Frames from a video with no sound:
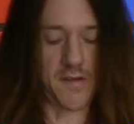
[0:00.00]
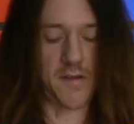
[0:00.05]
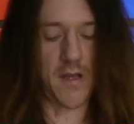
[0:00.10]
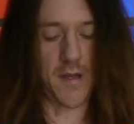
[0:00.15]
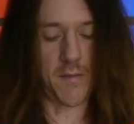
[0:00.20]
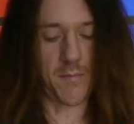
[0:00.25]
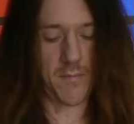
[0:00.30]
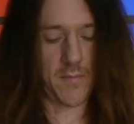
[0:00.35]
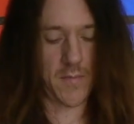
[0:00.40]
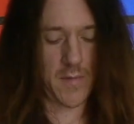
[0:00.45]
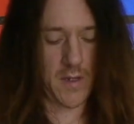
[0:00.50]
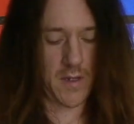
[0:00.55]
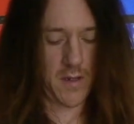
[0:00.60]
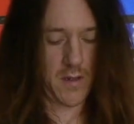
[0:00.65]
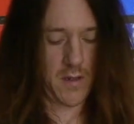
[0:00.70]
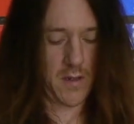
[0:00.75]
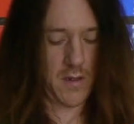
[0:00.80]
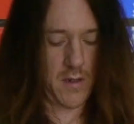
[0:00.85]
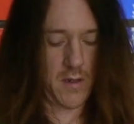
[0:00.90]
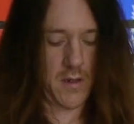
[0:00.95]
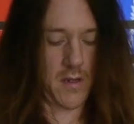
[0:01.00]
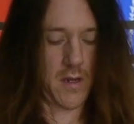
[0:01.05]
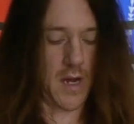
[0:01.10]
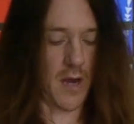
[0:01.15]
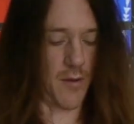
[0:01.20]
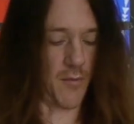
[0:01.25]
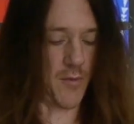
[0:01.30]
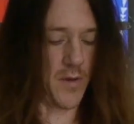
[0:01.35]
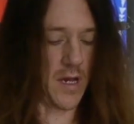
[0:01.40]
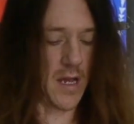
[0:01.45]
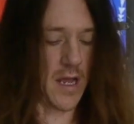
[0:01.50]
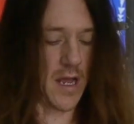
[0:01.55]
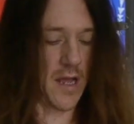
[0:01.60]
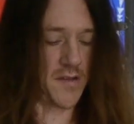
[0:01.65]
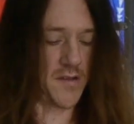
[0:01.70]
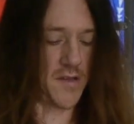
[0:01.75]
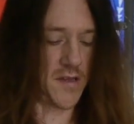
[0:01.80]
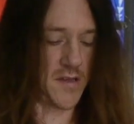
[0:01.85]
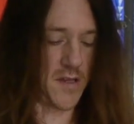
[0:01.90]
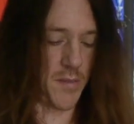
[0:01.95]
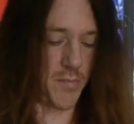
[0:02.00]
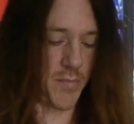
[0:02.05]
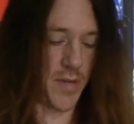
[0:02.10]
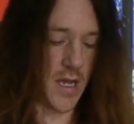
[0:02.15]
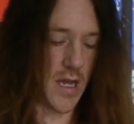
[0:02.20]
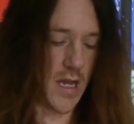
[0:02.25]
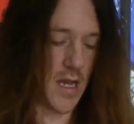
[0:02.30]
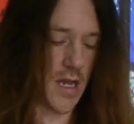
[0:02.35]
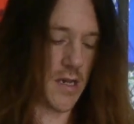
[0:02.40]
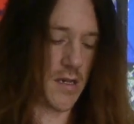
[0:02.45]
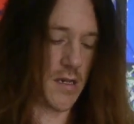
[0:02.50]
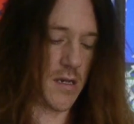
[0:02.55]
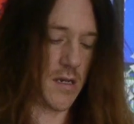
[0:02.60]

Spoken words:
up, I realized that the pot,